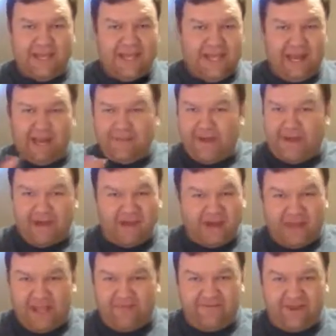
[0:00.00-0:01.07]
and I might not
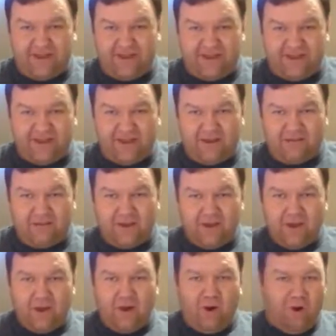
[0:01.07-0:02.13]
have nothing up,
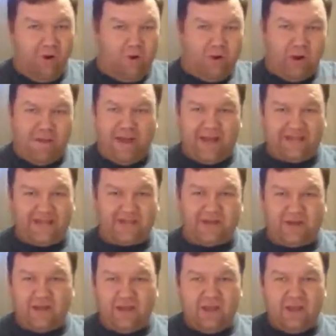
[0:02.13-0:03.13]
or I might just